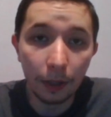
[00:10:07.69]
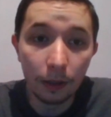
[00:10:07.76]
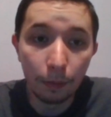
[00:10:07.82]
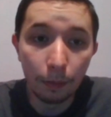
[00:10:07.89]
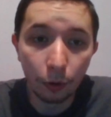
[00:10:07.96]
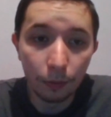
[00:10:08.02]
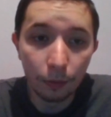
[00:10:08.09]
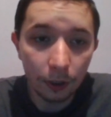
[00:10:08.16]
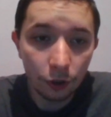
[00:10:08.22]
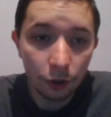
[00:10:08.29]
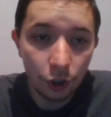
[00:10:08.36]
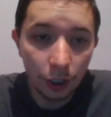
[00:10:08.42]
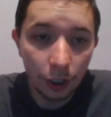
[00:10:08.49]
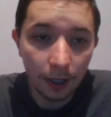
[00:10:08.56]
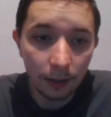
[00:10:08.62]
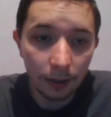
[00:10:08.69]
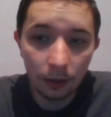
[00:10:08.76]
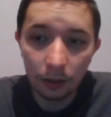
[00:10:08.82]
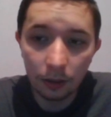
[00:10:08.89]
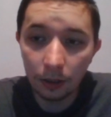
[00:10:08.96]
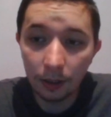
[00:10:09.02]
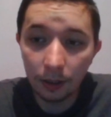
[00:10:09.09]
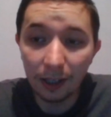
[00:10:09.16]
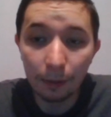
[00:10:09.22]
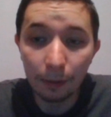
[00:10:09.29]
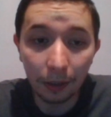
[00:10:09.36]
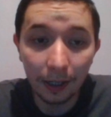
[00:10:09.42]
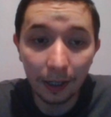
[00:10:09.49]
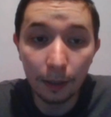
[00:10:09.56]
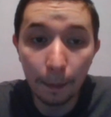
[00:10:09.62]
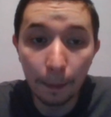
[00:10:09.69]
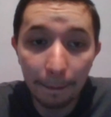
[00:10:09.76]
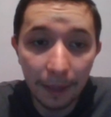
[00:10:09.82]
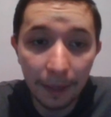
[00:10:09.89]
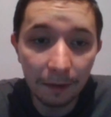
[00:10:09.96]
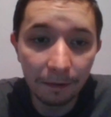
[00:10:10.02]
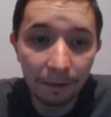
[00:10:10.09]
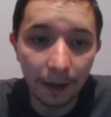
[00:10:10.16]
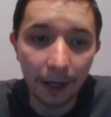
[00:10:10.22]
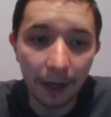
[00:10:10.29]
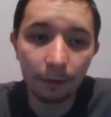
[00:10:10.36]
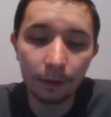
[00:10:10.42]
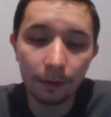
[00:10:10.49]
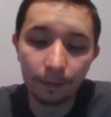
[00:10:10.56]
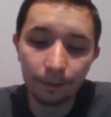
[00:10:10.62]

Nepomniachtchi. He played b5.